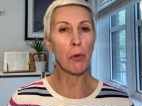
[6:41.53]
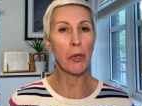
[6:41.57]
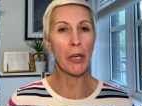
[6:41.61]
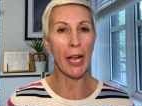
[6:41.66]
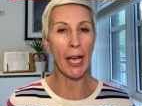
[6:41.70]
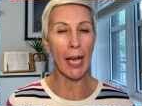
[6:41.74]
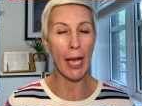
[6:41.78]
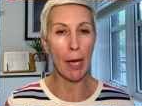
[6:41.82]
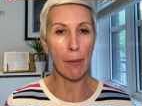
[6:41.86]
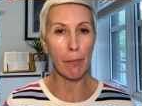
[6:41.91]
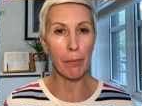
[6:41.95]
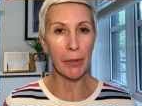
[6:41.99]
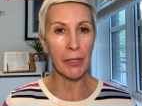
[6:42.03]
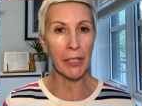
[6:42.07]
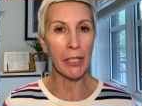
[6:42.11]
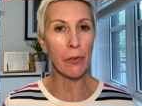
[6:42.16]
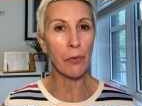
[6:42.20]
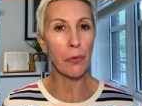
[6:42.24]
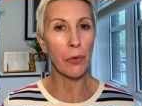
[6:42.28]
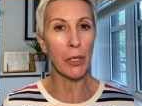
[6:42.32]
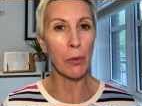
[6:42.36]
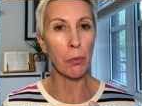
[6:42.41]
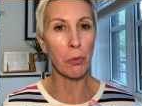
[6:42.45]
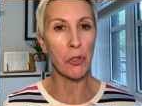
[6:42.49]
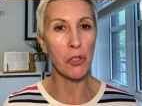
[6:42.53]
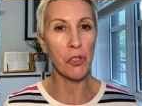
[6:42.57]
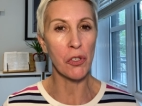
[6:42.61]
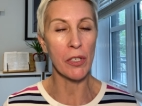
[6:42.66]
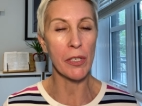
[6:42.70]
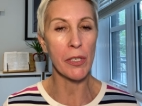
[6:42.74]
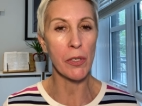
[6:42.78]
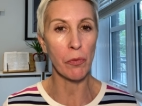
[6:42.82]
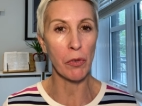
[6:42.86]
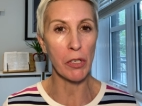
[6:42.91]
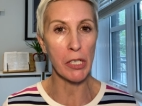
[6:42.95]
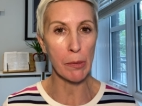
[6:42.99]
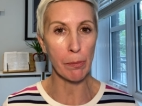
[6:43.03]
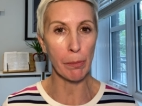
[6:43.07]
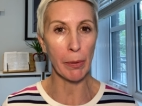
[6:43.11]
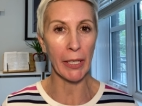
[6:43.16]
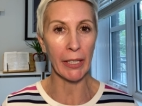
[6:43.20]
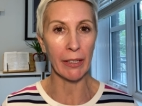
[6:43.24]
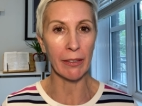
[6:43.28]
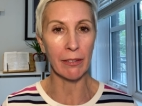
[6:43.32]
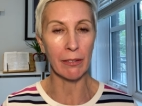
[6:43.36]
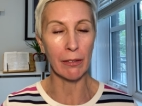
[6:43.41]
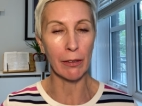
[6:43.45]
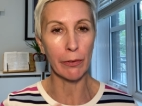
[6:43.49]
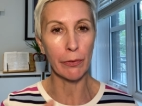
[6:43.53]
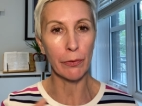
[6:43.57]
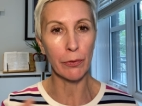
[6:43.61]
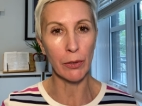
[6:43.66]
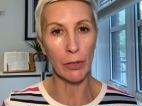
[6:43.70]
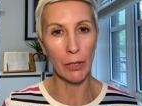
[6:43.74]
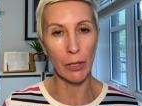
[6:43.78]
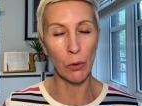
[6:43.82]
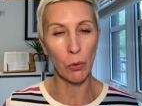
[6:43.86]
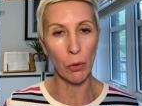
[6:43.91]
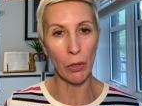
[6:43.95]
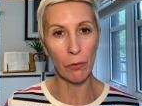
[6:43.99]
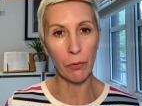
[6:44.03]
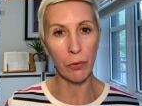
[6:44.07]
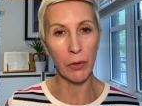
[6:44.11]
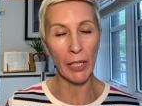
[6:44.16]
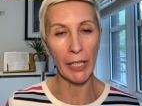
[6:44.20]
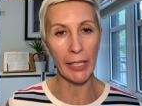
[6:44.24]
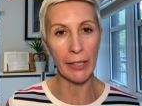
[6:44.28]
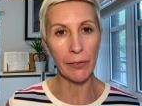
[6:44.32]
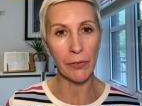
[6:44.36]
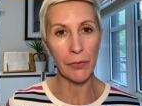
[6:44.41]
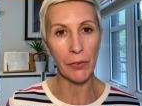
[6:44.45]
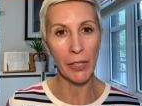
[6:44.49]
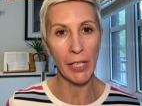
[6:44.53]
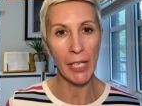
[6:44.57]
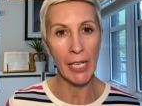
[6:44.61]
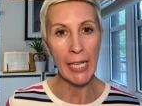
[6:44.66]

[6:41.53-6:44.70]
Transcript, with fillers: would happen if I would just respect the flow of life